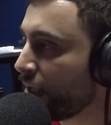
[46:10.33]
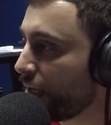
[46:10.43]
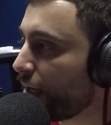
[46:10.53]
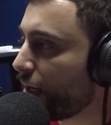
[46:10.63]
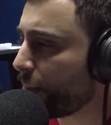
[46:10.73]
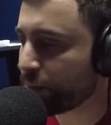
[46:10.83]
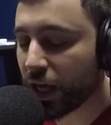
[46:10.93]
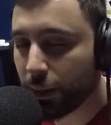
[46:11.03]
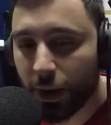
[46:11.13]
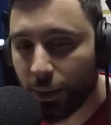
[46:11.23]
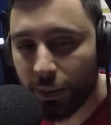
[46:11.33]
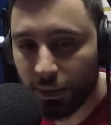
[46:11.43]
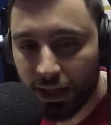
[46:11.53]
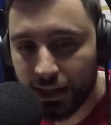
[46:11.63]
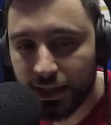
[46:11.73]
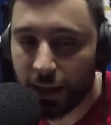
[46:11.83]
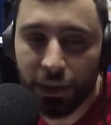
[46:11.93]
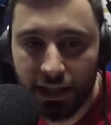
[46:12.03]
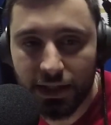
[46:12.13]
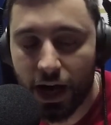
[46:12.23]
I'm talking about him like he's dead,
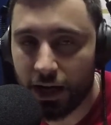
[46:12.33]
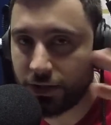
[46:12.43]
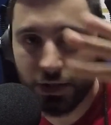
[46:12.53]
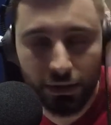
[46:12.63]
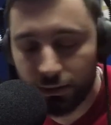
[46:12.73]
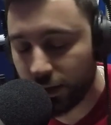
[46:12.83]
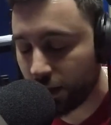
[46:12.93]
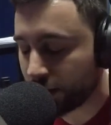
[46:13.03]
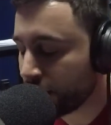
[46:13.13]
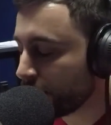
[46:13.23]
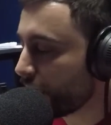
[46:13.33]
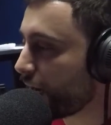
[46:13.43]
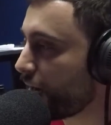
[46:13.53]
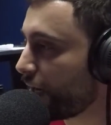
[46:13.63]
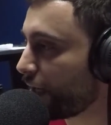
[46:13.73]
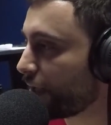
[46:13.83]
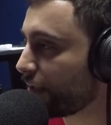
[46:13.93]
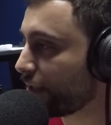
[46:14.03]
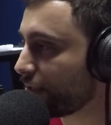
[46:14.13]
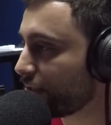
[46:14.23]
but he's not. So,
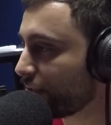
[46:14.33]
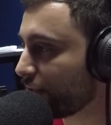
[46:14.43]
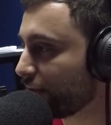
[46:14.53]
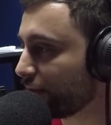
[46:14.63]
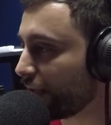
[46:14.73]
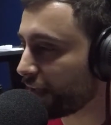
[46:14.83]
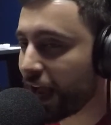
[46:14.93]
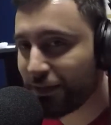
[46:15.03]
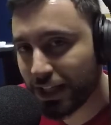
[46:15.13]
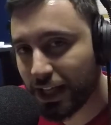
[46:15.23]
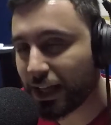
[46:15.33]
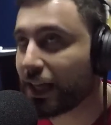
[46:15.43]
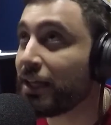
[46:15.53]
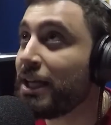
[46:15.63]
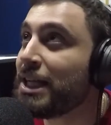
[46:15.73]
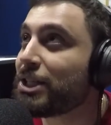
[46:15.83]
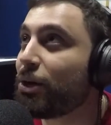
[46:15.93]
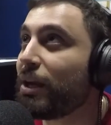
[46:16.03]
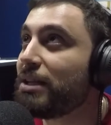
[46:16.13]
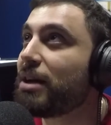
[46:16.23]
he's alive and kicking.
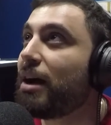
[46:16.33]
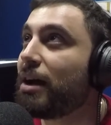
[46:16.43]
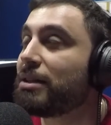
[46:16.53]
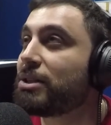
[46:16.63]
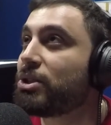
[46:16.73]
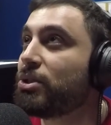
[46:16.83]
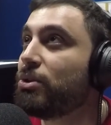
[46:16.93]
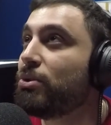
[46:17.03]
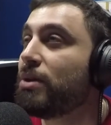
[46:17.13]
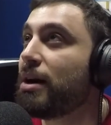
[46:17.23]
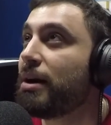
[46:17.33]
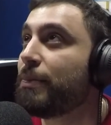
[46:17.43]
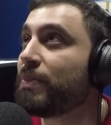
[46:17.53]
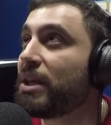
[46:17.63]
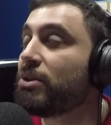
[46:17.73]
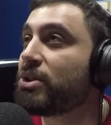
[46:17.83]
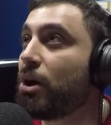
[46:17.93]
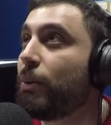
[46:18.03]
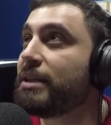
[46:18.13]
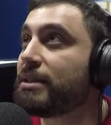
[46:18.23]
So he taught us he used to
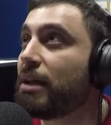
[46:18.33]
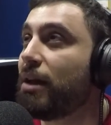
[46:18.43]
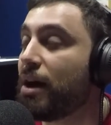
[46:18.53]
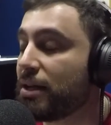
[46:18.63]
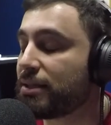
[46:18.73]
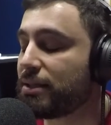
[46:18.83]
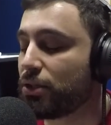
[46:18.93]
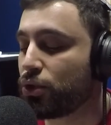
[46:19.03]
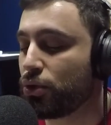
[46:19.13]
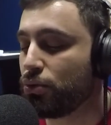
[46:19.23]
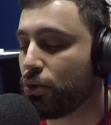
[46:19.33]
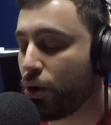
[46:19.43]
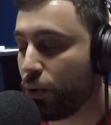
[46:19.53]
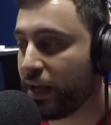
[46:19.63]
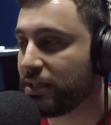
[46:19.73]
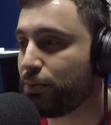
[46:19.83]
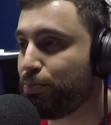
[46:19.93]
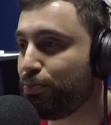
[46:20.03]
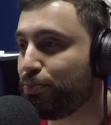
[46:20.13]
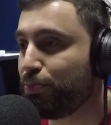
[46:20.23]
always tell us to always
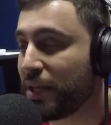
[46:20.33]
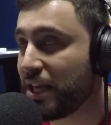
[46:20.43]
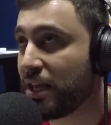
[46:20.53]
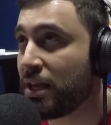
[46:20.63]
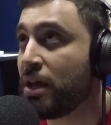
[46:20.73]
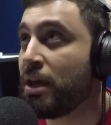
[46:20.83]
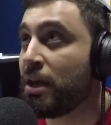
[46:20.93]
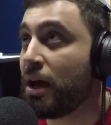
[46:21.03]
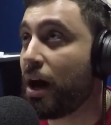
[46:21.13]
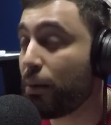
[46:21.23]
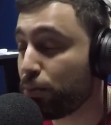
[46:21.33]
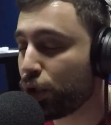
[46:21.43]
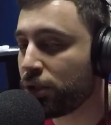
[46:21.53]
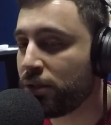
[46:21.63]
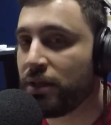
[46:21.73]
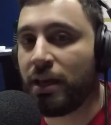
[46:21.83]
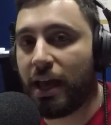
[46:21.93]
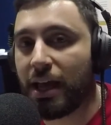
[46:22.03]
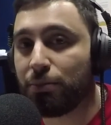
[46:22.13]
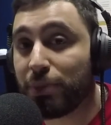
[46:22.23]
be humble
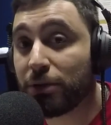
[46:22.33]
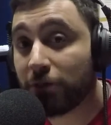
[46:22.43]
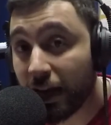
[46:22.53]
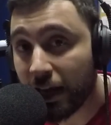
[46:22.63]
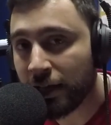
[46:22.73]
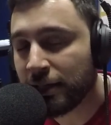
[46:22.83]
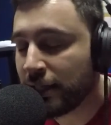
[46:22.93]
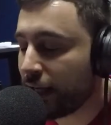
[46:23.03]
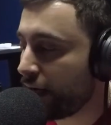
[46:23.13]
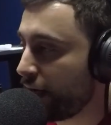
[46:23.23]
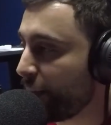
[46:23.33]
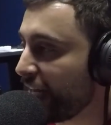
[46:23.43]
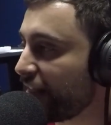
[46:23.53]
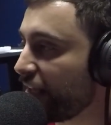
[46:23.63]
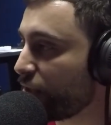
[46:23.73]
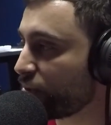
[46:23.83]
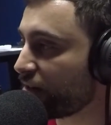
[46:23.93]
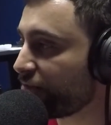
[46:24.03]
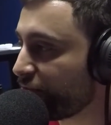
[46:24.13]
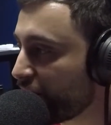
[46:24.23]
and be ready. And I think those
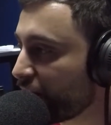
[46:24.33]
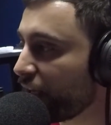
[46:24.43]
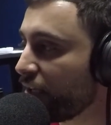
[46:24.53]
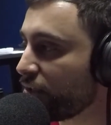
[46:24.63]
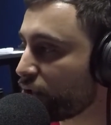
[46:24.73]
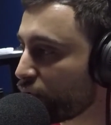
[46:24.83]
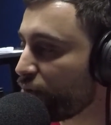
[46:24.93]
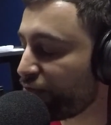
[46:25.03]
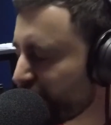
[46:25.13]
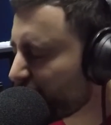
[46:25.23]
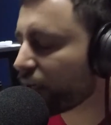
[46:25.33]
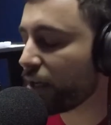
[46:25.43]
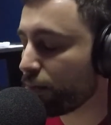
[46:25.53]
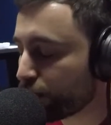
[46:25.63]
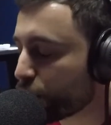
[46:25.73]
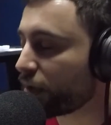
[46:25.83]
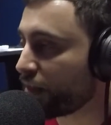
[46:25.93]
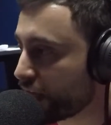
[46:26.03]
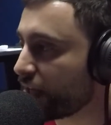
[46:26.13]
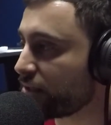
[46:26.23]
are two very
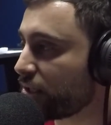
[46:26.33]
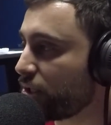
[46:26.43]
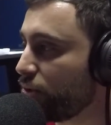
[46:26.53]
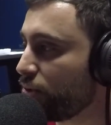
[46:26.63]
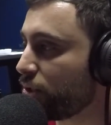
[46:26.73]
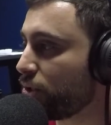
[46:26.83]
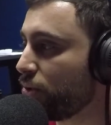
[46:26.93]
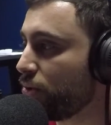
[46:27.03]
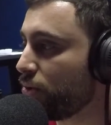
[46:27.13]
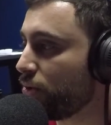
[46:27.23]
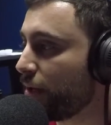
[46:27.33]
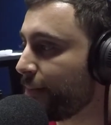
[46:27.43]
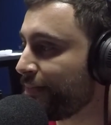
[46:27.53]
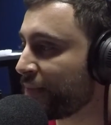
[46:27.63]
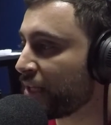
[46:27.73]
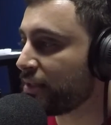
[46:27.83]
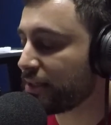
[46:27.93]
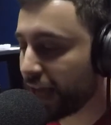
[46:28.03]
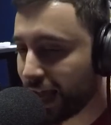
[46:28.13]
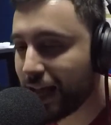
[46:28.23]
important things to
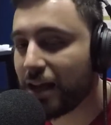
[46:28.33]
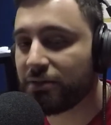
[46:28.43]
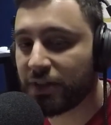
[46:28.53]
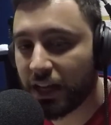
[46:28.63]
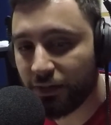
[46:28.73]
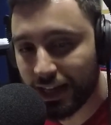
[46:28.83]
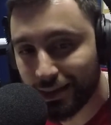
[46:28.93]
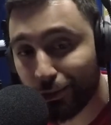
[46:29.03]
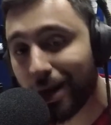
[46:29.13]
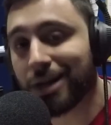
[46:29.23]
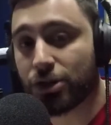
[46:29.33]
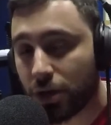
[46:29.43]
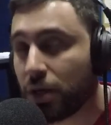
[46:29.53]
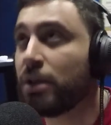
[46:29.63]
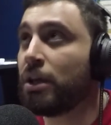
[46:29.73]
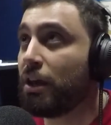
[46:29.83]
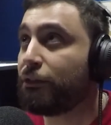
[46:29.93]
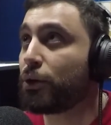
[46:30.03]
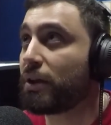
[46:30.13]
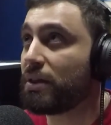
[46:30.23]
have kind of as a mantra
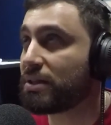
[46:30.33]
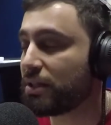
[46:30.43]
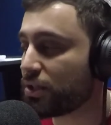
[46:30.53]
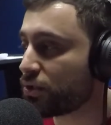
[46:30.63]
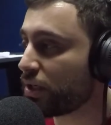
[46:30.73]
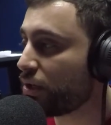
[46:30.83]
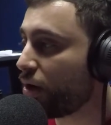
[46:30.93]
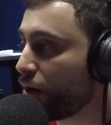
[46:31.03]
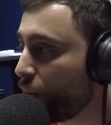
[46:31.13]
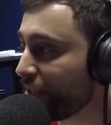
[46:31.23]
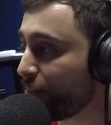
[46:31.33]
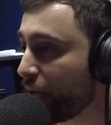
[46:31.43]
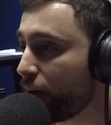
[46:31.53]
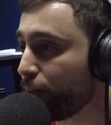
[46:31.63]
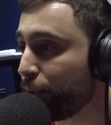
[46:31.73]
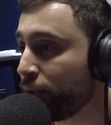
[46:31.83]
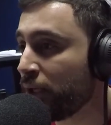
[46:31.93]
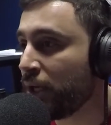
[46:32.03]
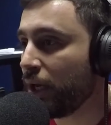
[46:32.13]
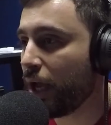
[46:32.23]
if you're in this industry, to always be humble
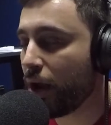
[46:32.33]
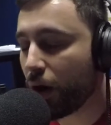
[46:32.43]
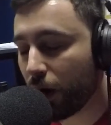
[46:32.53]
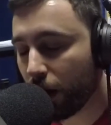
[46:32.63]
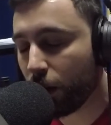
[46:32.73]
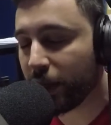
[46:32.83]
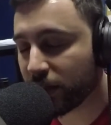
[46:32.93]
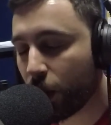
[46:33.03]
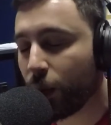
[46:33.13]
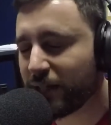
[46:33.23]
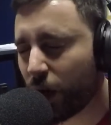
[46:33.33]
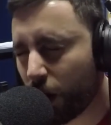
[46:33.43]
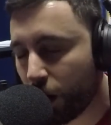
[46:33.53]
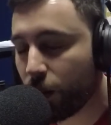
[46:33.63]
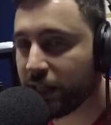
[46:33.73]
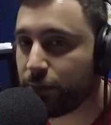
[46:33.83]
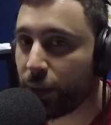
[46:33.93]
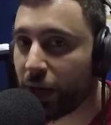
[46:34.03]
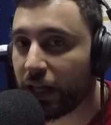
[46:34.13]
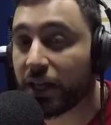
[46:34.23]
and always, always, always be
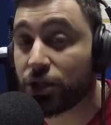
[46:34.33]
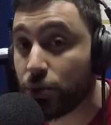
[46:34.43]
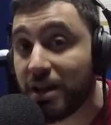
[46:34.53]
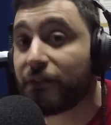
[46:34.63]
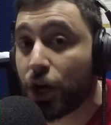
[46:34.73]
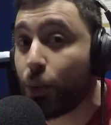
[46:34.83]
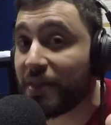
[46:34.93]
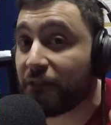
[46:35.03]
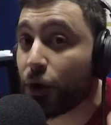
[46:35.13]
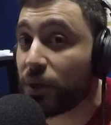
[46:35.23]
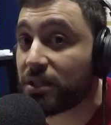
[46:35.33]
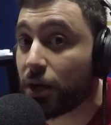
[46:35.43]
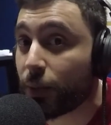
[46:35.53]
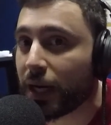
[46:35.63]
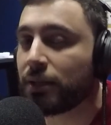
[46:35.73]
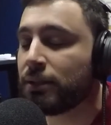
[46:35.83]
ready, because you never know when that phone is going to ring.